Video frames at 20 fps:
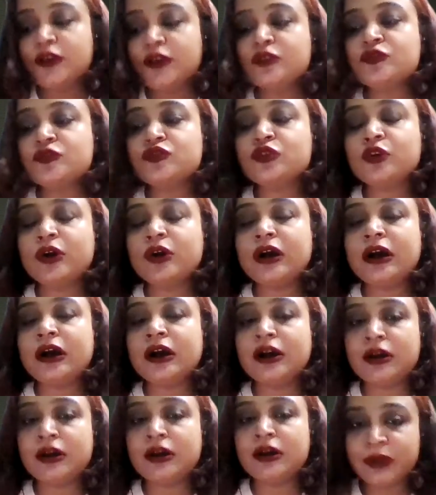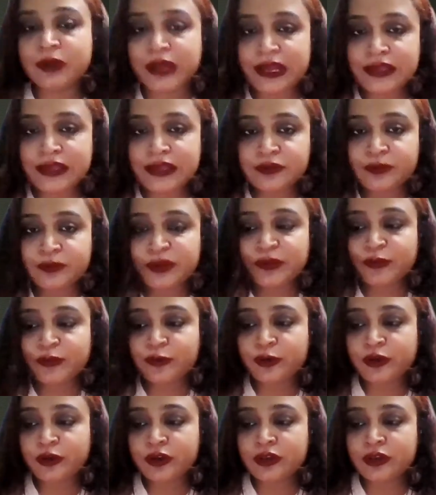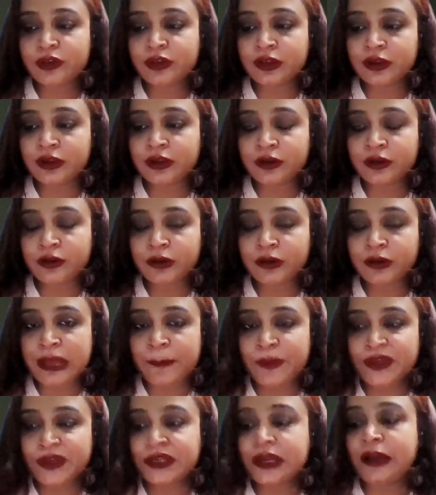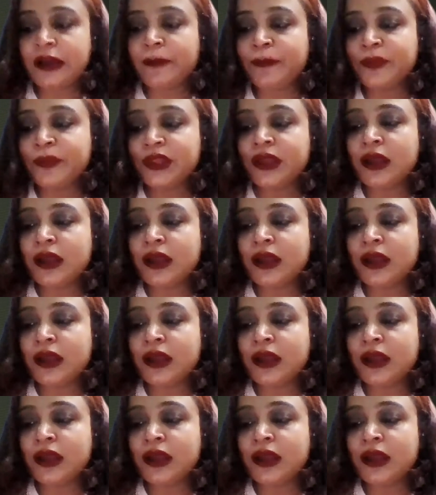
So, guys, before wrap it up,